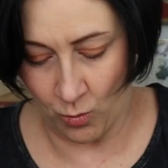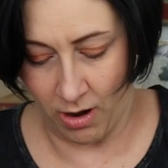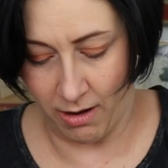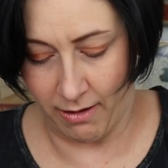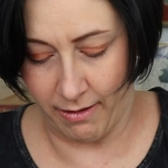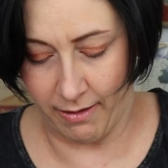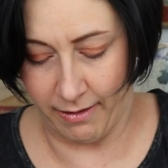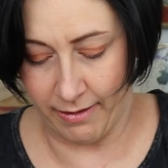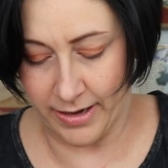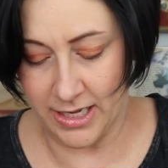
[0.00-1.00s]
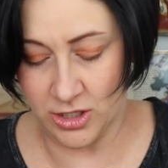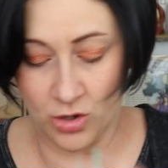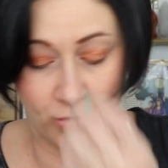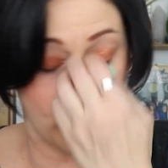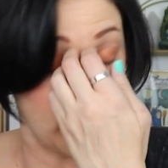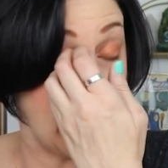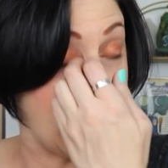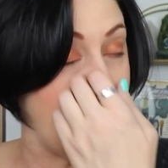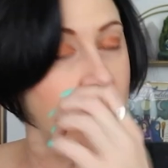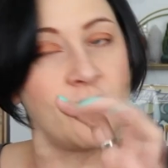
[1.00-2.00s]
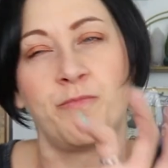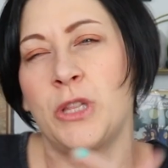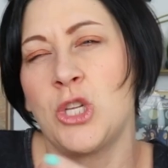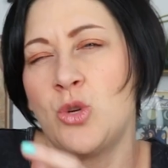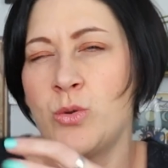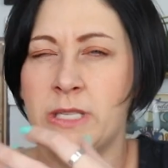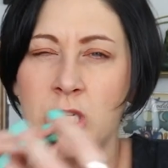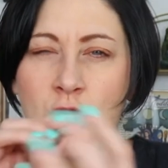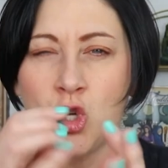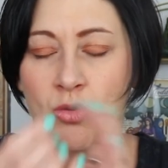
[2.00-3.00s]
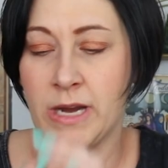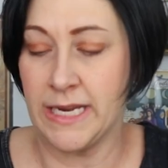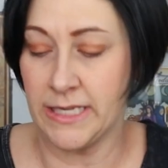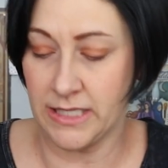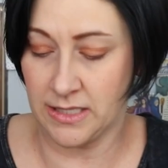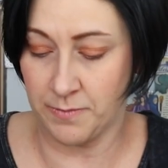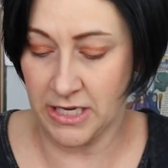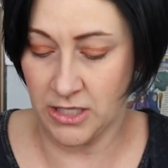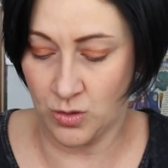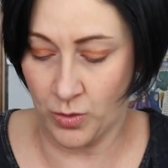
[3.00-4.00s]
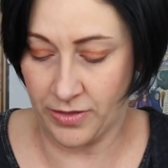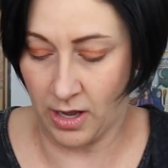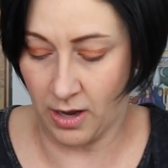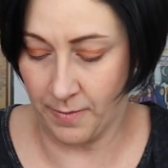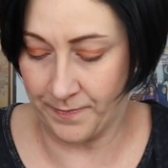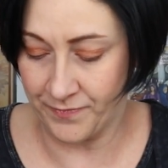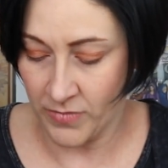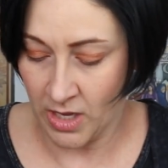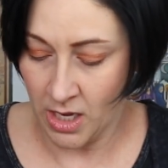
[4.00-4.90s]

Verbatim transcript: one. So they're like kind of blues and greens mixed with um,